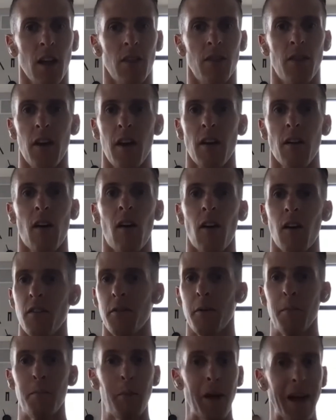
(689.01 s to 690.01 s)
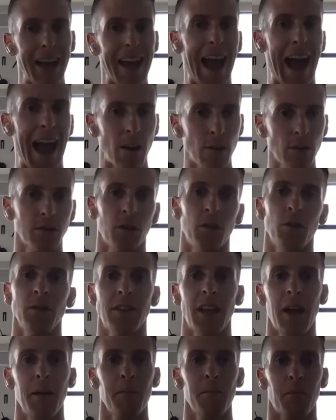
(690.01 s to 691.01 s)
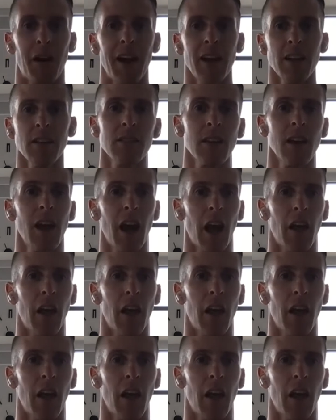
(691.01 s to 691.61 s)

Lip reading: there are the big household name brands,